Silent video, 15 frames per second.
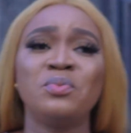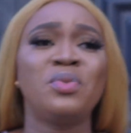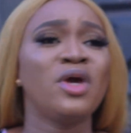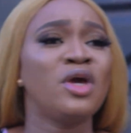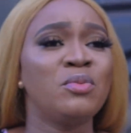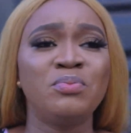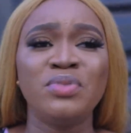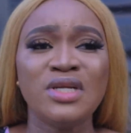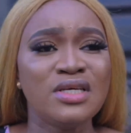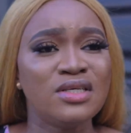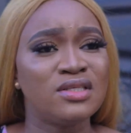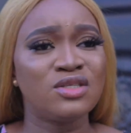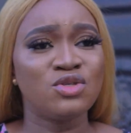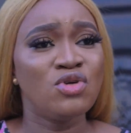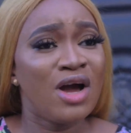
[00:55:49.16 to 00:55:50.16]
Babe,
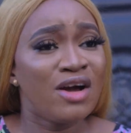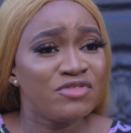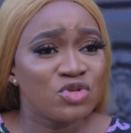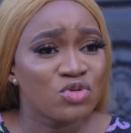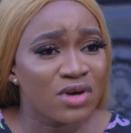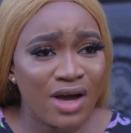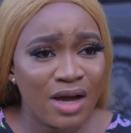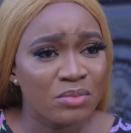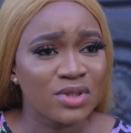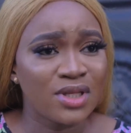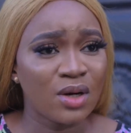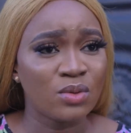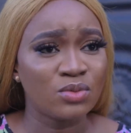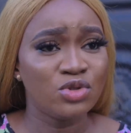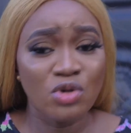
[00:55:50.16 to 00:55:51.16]
please, you have to calm
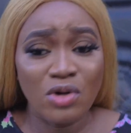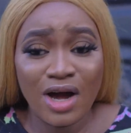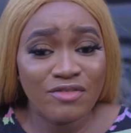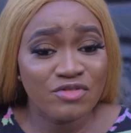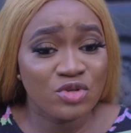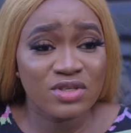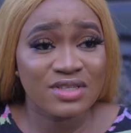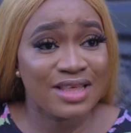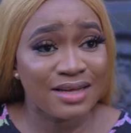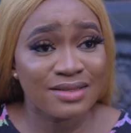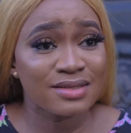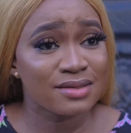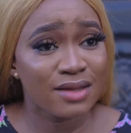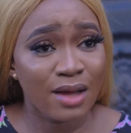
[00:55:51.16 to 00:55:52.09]
down. You don't have to start